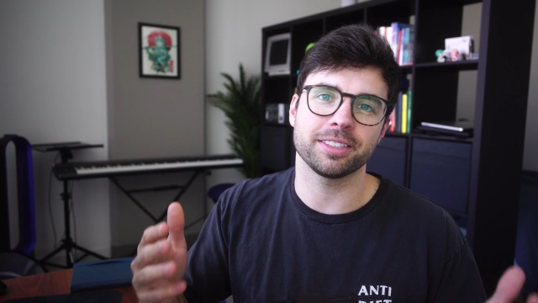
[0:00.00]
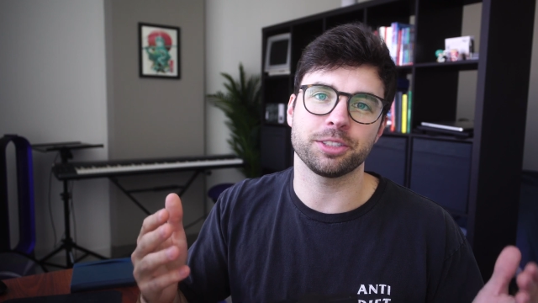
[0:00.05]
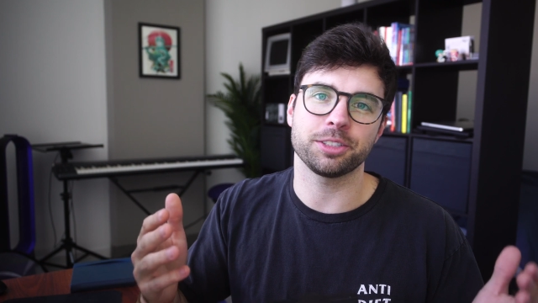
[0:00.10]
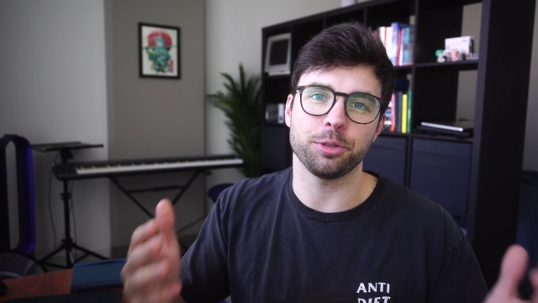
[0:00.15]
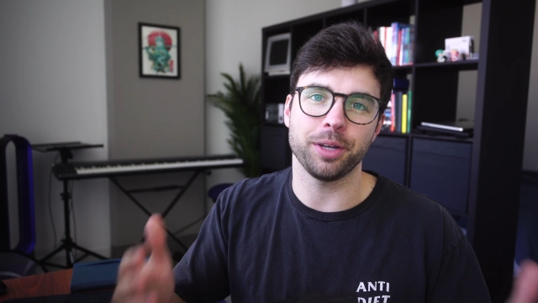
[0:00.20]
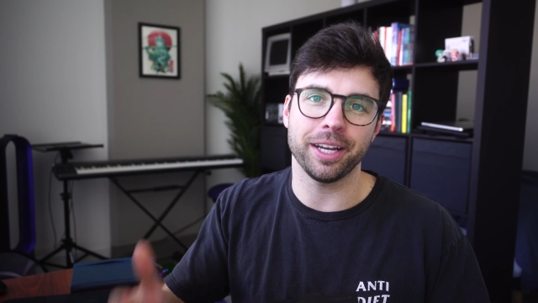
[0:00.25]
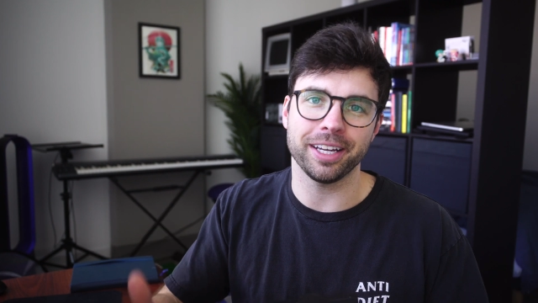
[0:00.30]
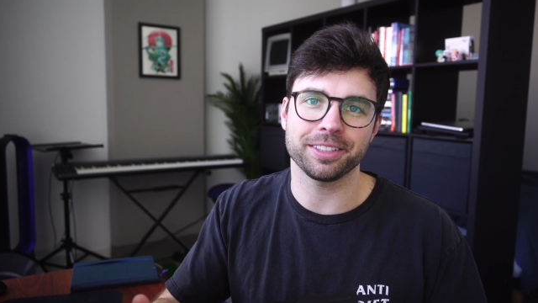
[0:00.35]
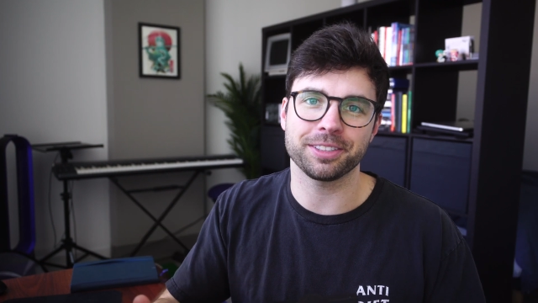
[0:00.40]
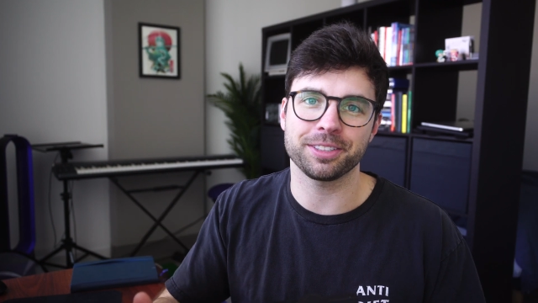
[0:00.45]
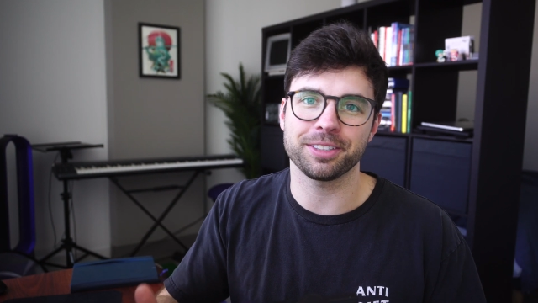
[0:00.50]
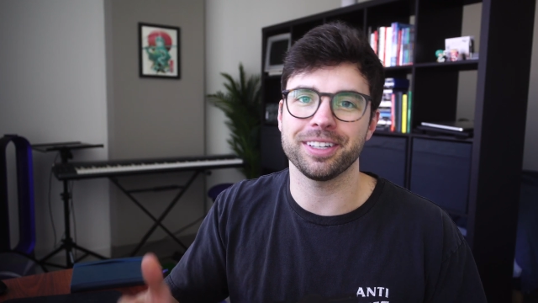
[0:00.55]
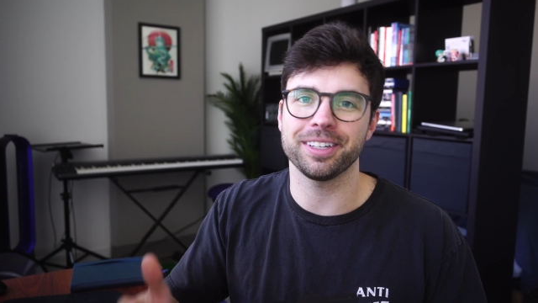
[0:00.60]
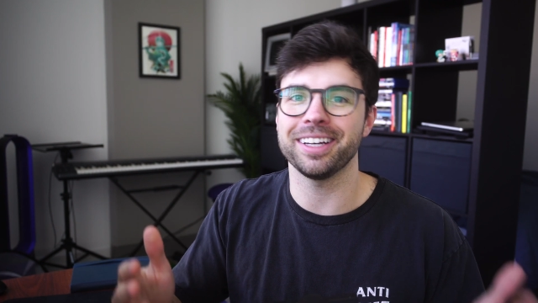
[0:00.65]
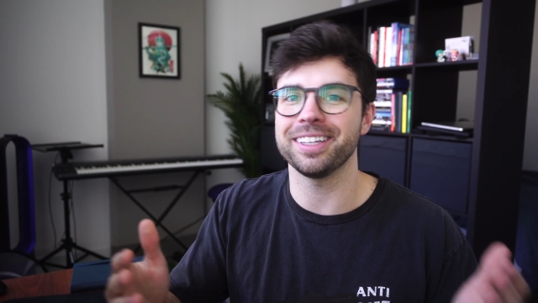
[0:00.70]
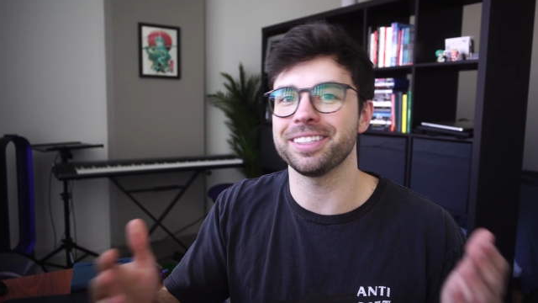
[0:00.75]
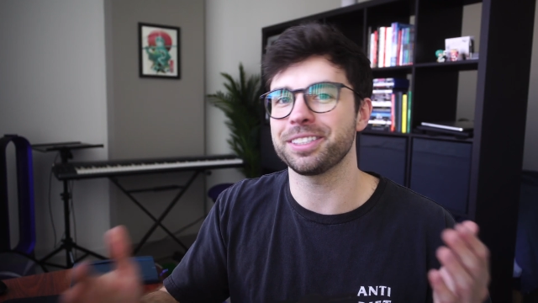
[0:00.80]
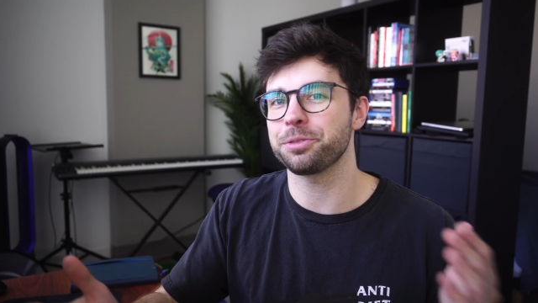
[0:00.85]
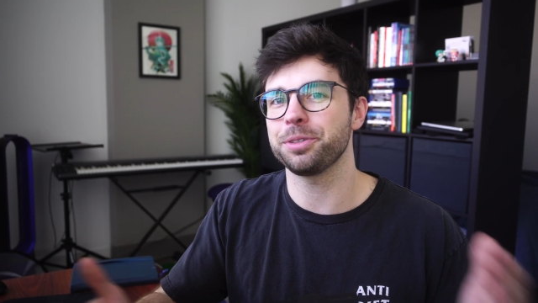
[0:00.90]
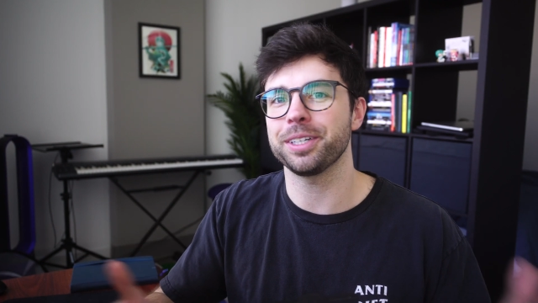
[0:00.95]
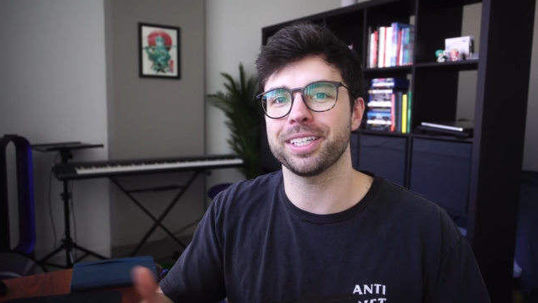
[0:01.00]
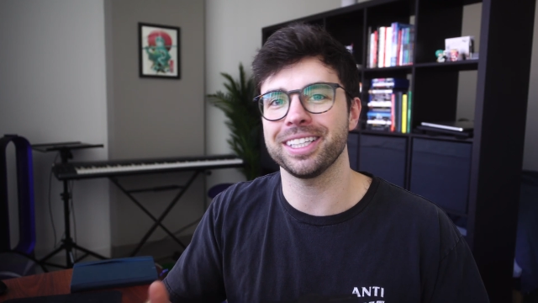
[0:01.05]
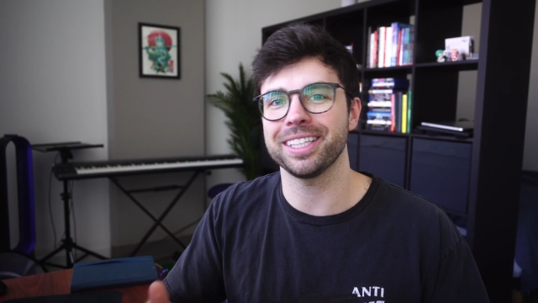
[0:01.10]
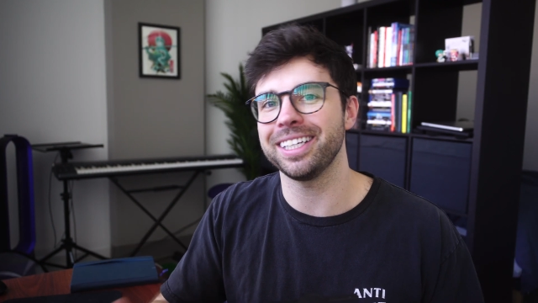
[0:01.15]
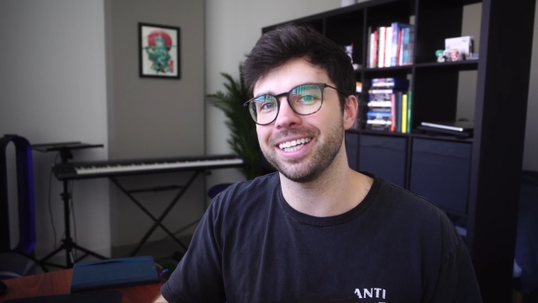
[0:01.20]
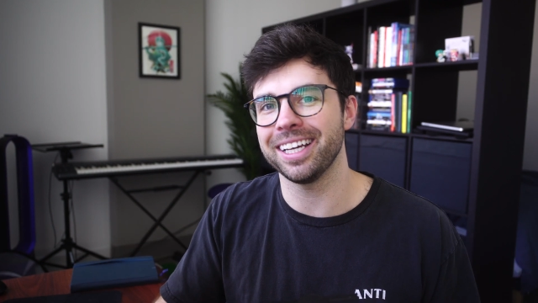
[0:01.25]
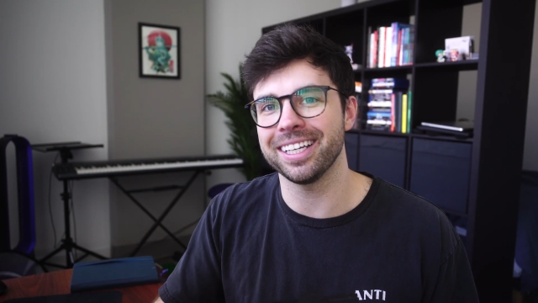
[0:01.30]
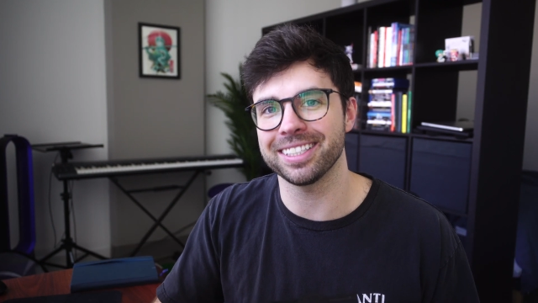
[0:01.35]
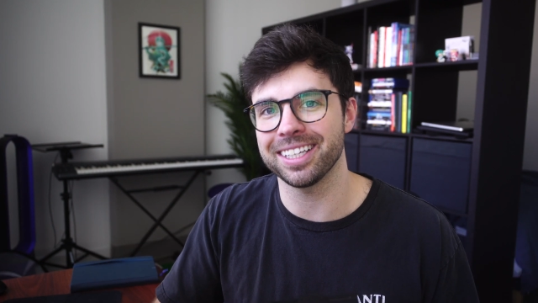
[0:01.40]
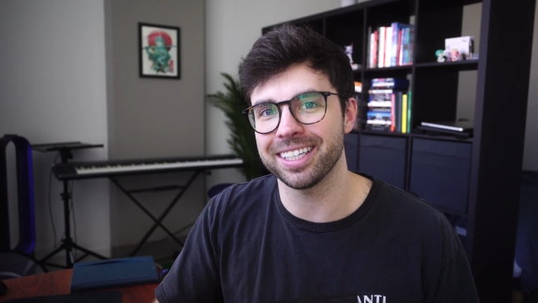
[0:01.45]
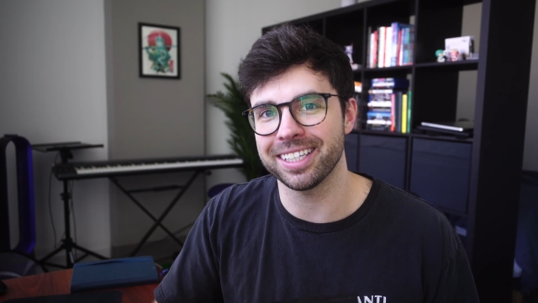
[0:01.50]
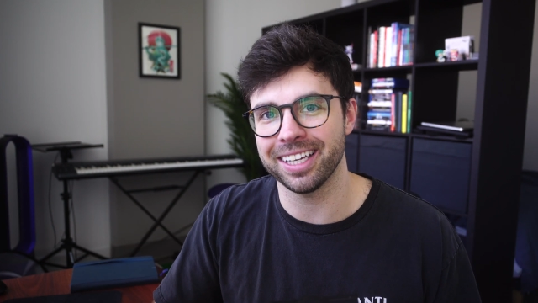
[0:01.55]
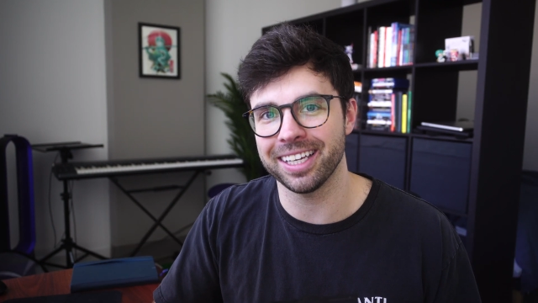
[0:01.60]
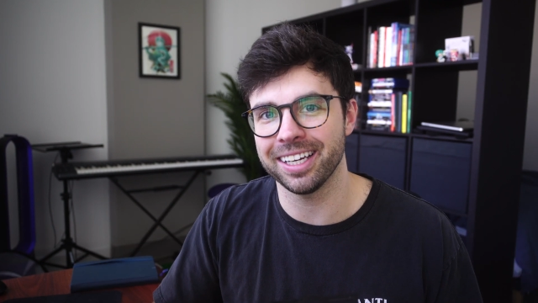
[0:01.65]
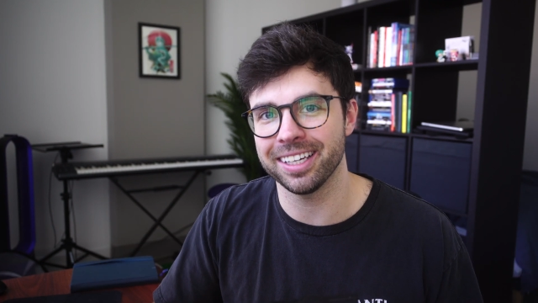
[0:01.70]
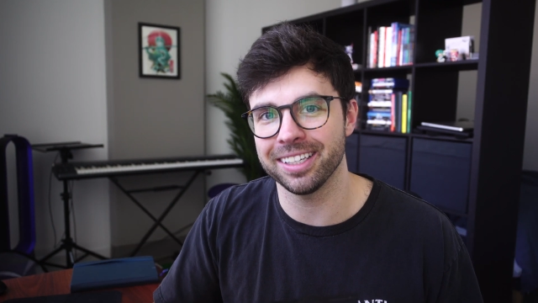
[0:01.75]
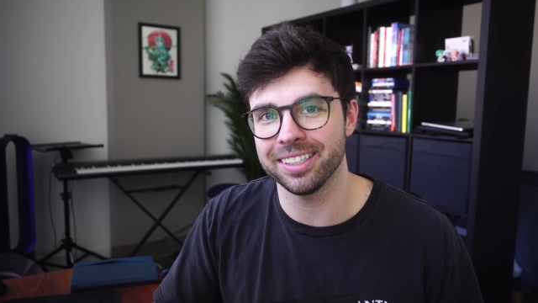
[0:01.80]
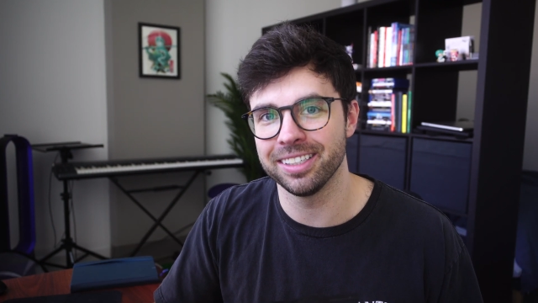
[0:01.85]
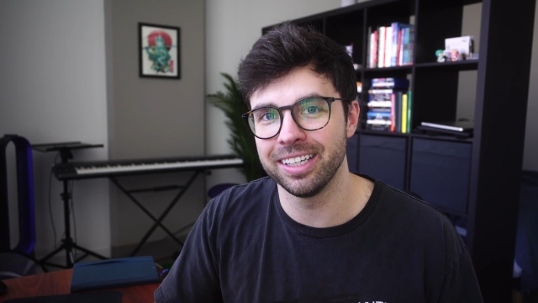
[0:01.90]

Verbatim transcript: to answer as quickly as I can.